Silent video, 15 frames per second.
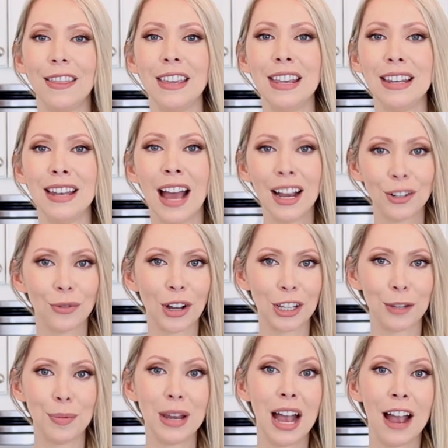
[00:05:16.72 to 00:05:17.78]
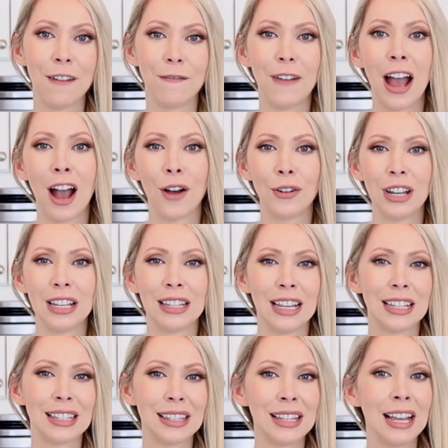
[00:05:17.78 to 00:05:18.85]
The next recipe I found is
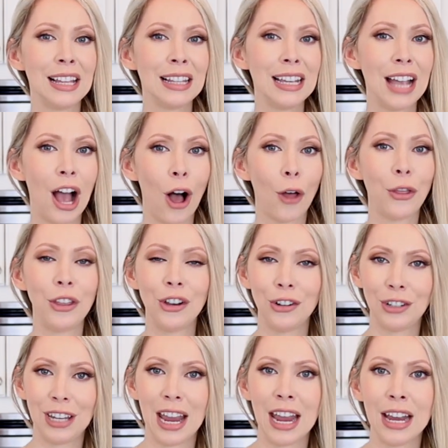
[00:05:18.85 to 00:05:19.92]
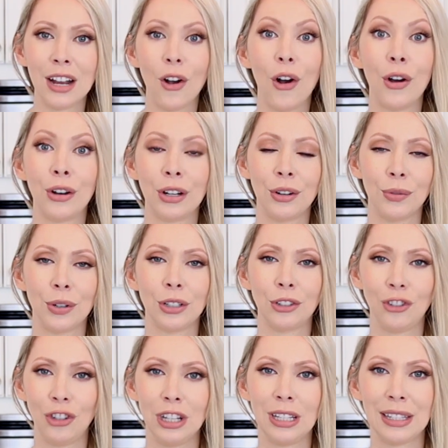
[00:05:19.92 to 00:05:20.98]
a slightly healthier take on a
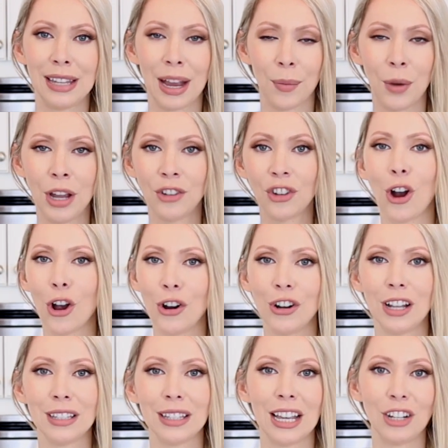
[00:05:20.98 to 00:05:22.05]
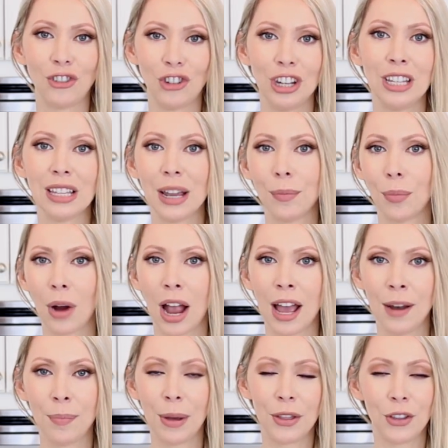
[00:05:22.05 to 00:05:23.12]
grilled cheese sandwich. Carter does like cheese and
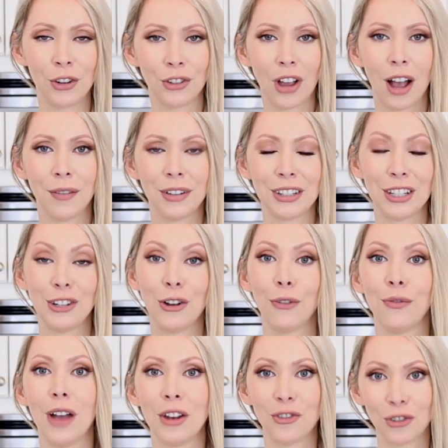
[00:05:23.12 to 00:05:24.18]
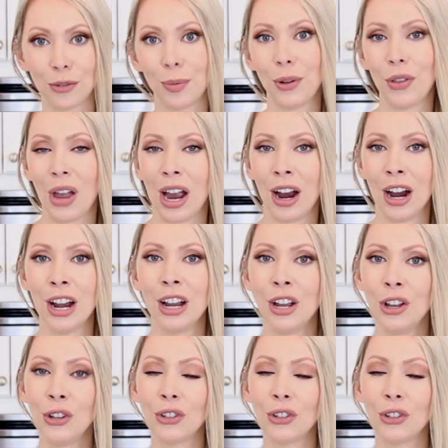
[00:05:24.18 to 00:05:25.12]
bread, but there's obviously no vegetable there.